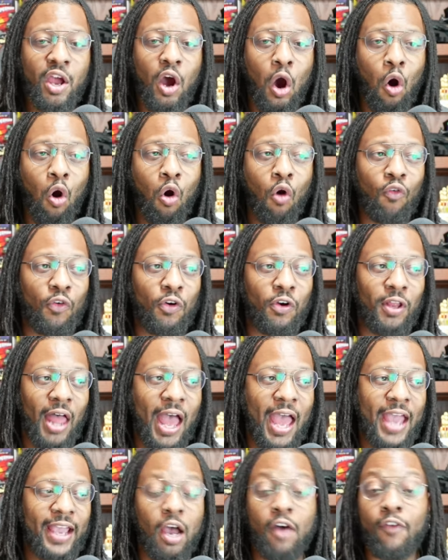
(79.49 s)
over
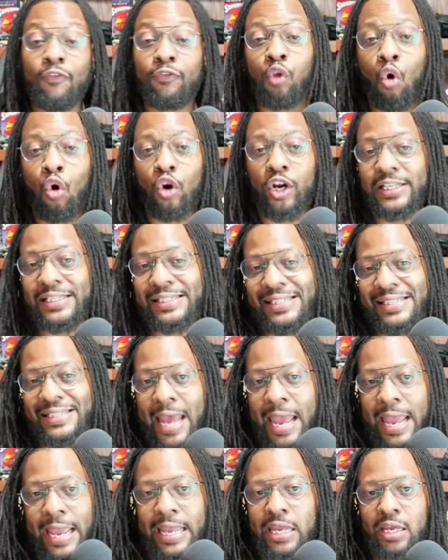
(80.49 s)
like a Florida
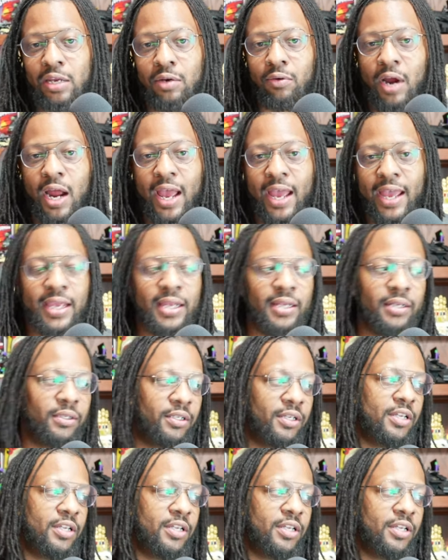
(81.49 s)
State, right?